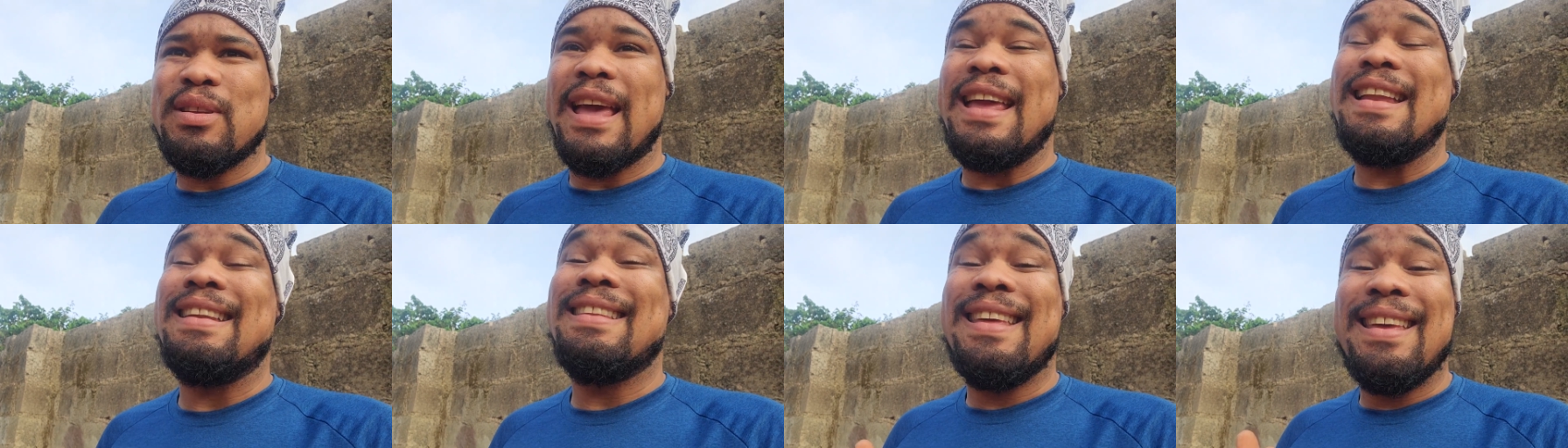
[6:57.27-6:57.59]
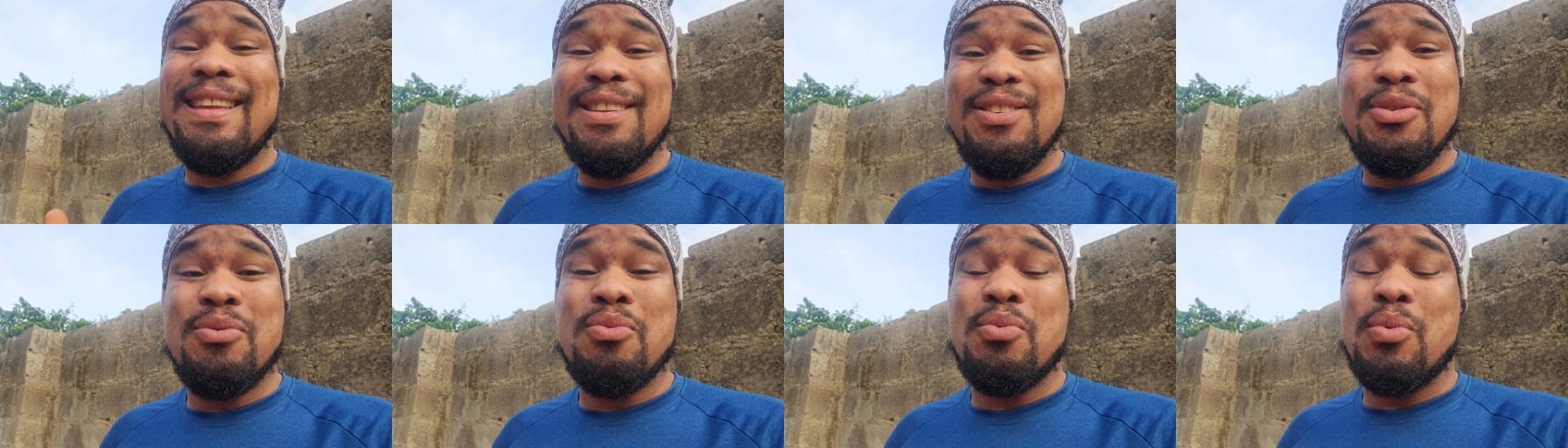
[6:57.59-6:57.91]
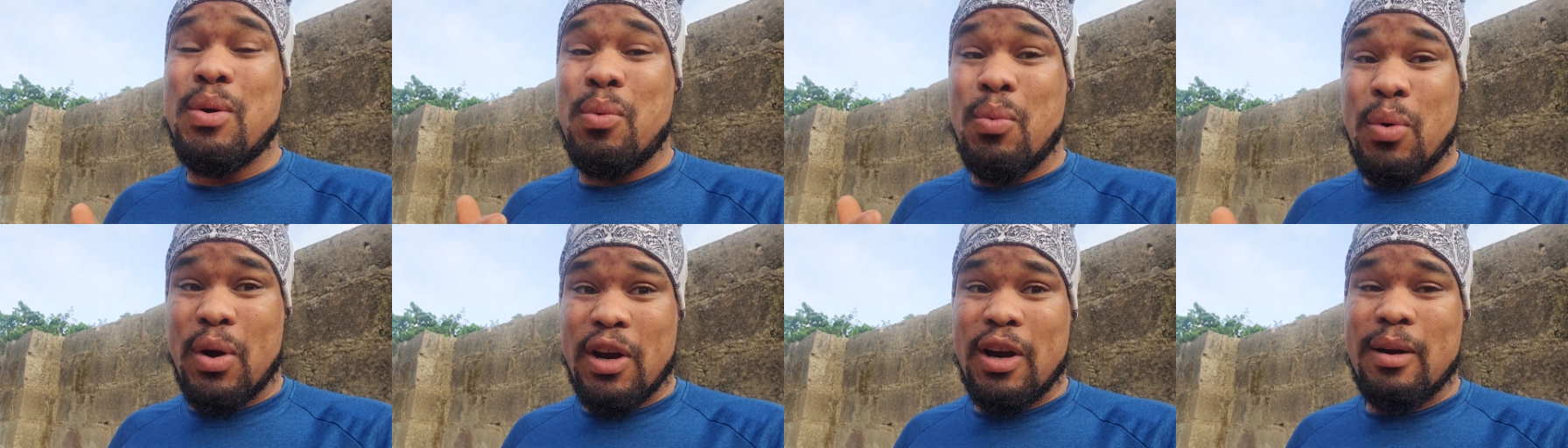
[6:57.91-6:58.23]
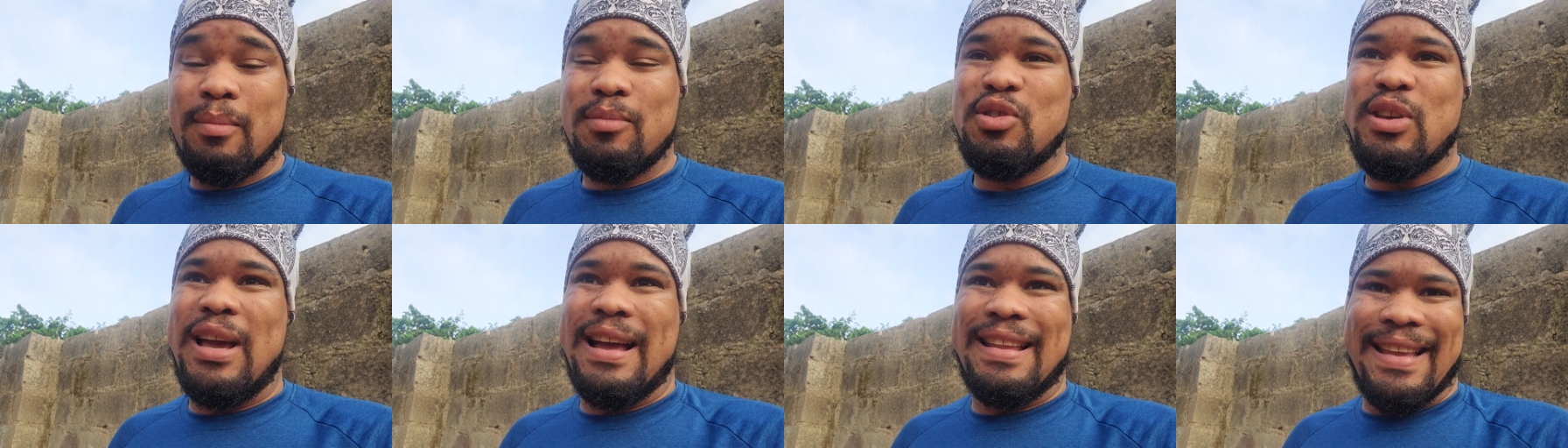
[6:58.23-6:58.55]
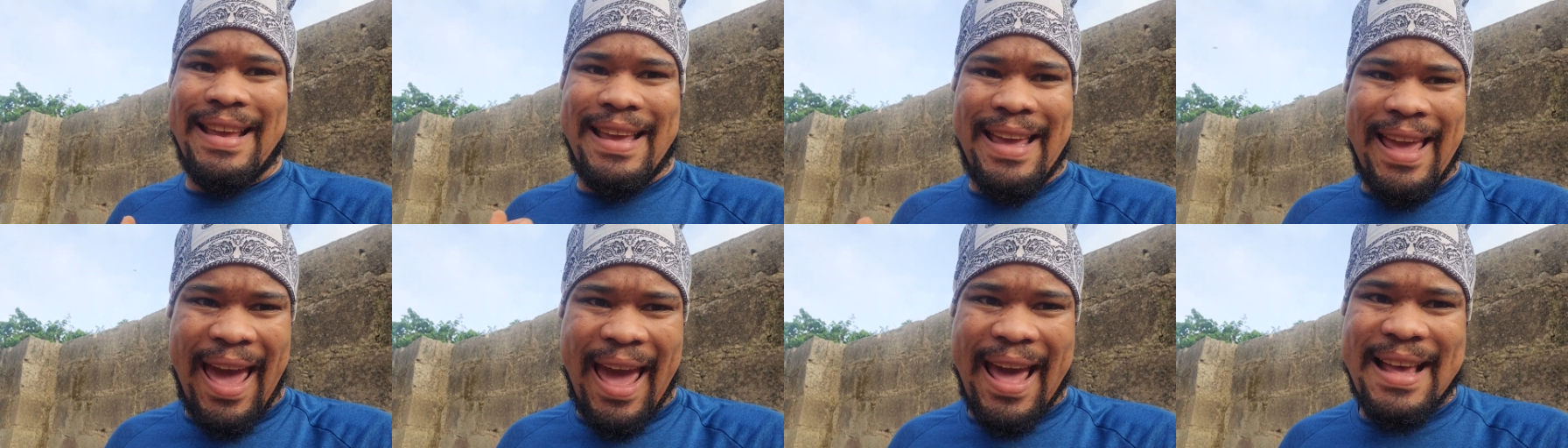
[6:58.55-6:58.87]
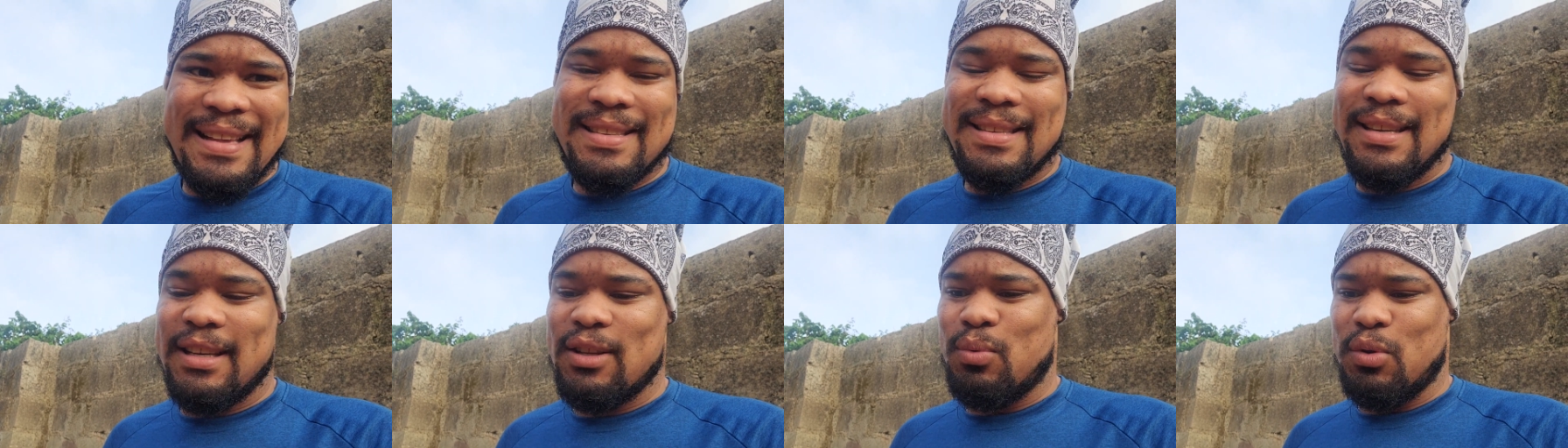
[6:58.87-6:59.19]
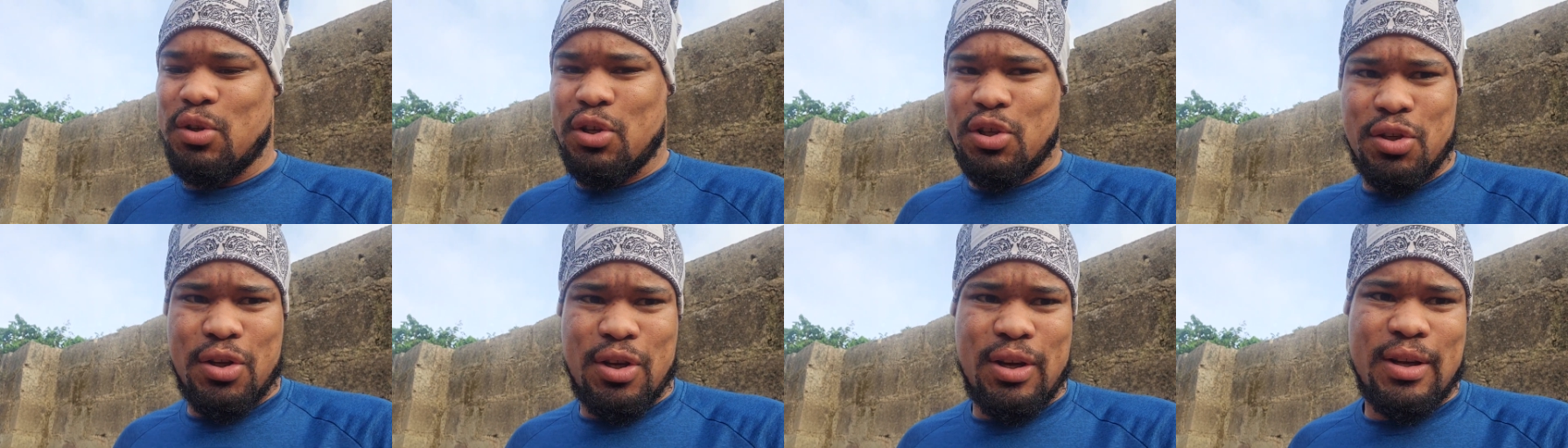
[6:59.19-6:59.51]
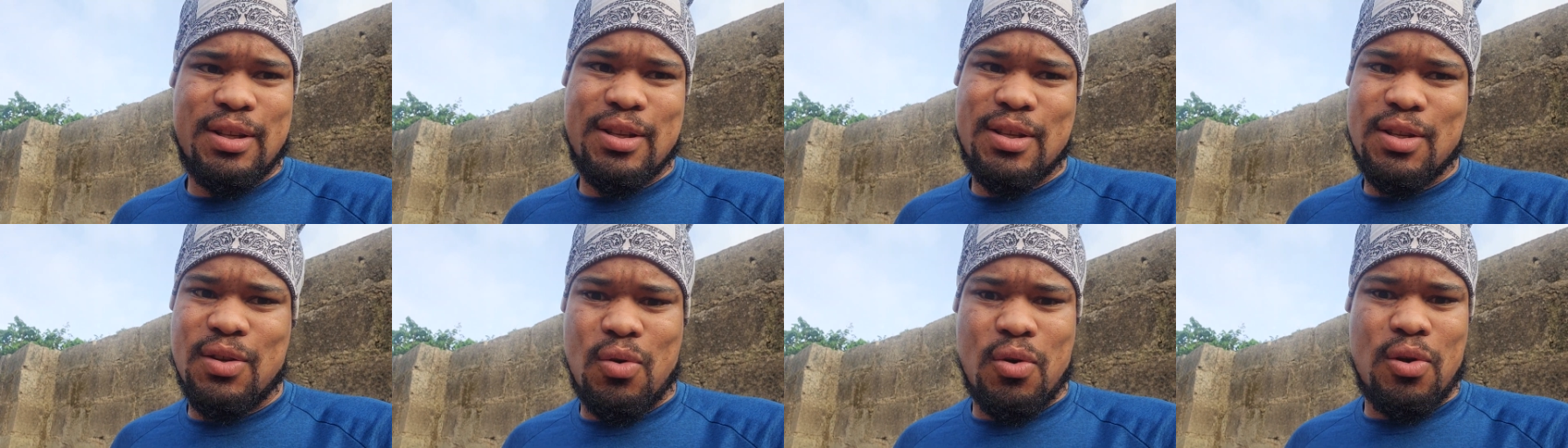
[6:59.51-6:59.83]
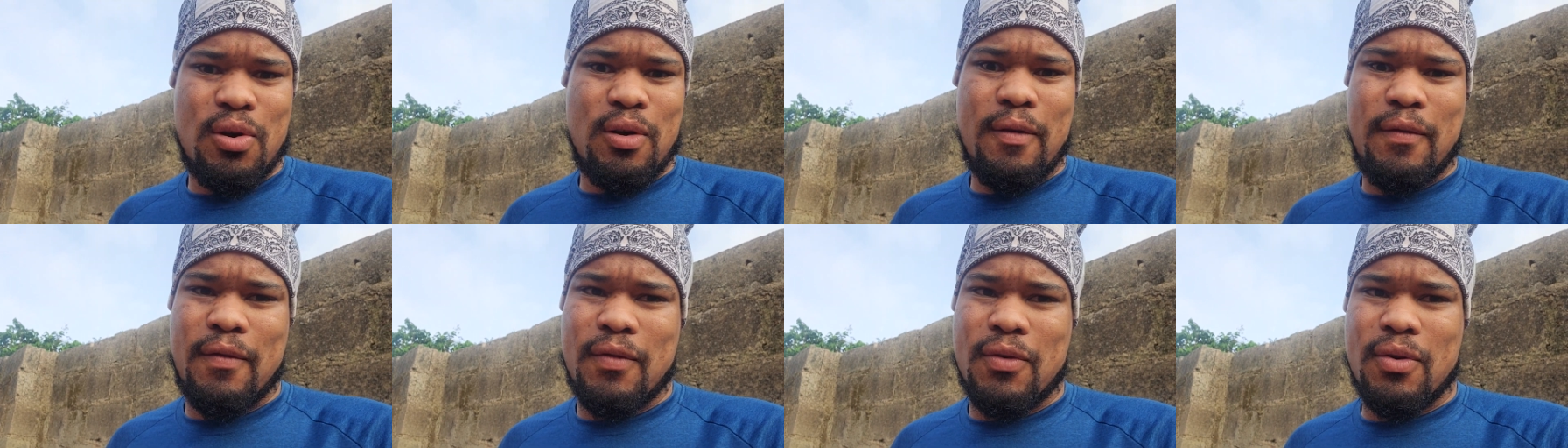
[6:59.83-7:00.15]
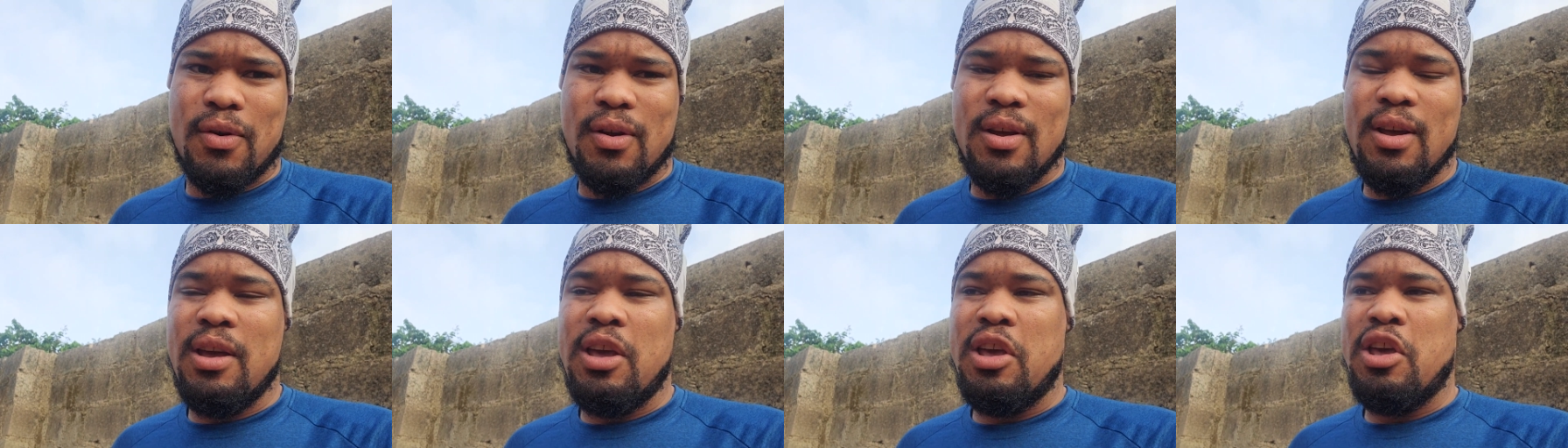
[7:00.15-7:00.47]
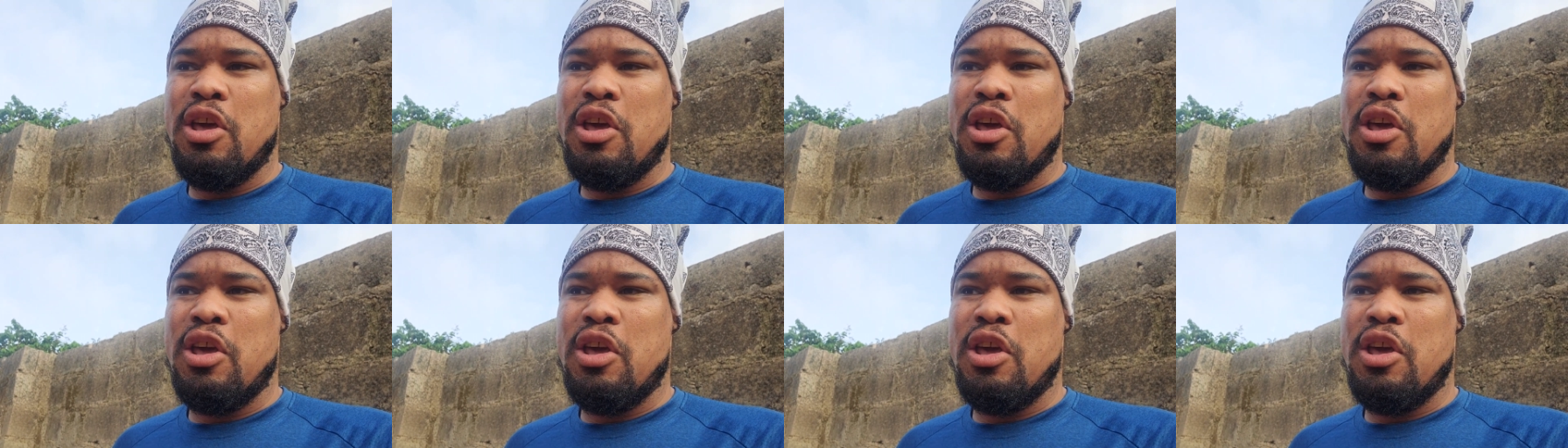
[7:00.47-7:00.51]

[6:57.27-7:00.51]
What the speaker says: and then with worms you got the castings, which is good soil for